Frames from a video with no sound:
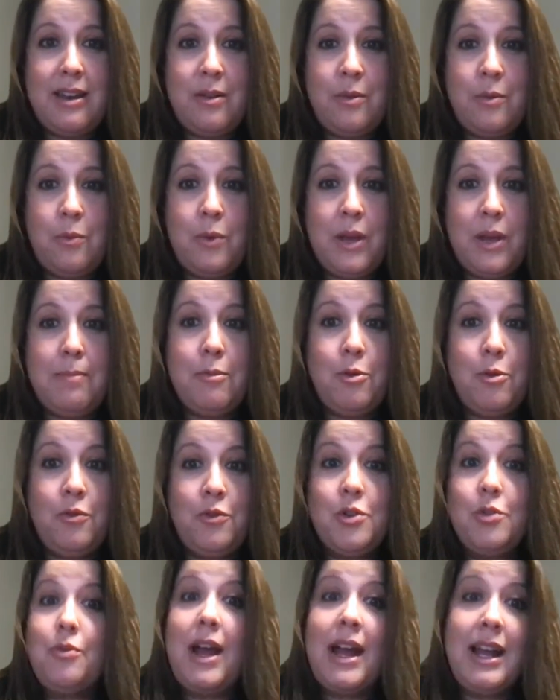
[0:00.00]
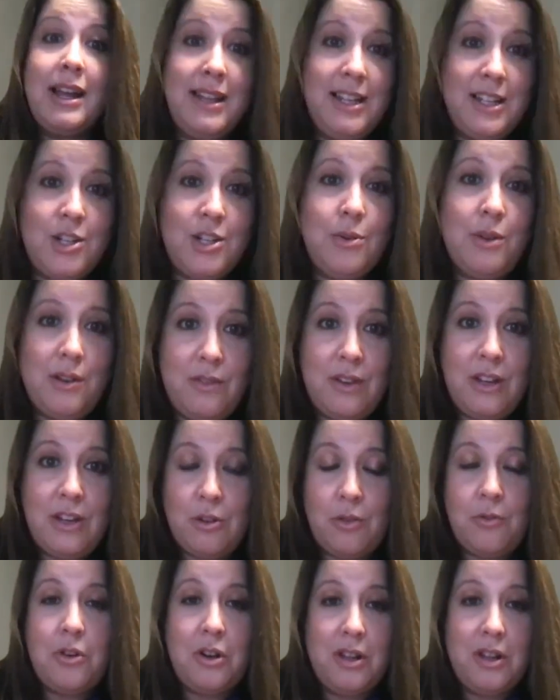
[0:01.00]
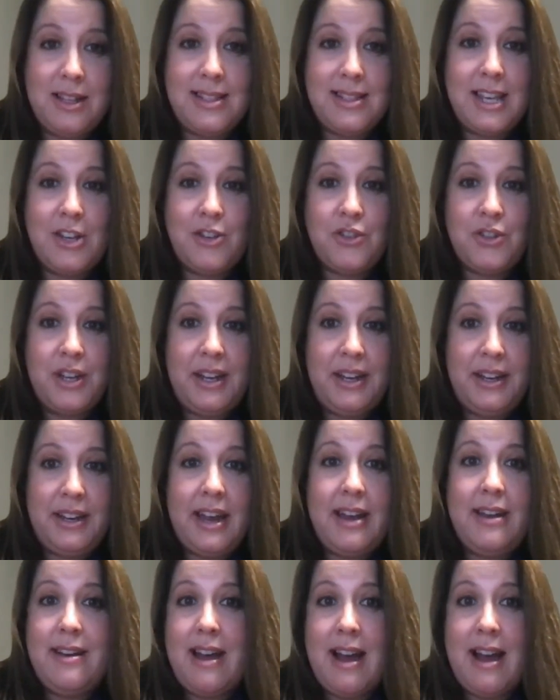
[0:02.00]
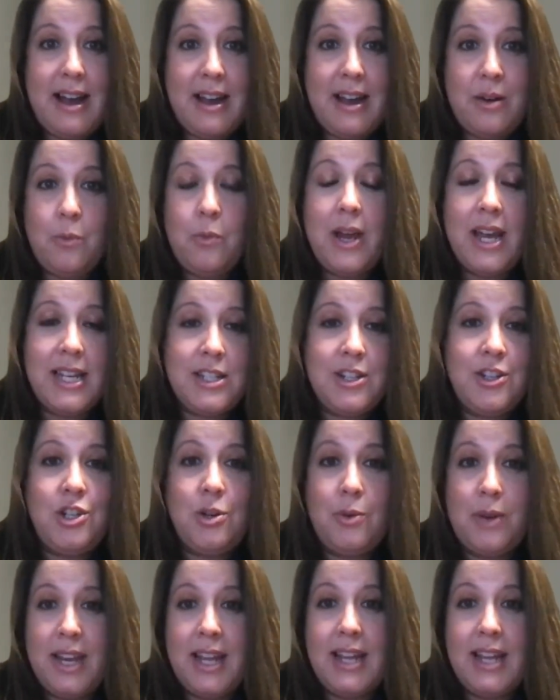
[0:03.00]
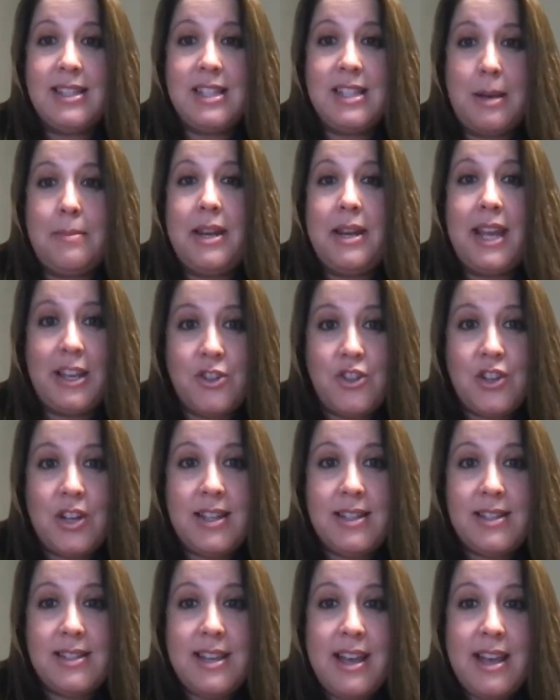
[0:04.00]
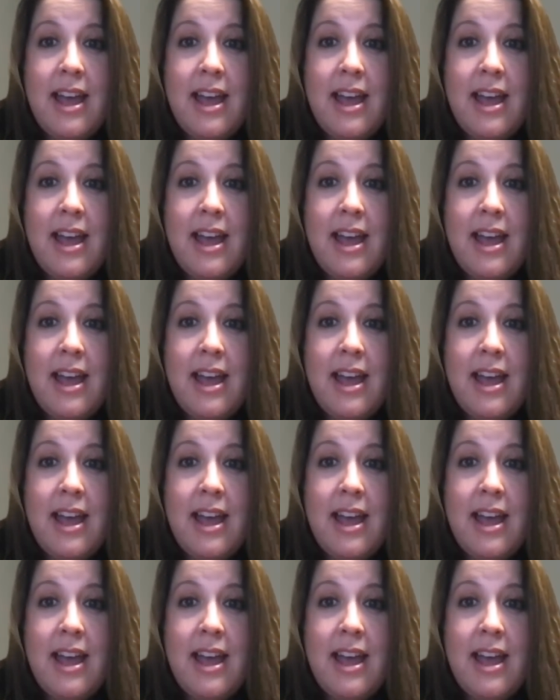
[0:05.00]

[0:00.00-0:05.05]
we move directly to in vitro fertilization and not wait to do any inseminations.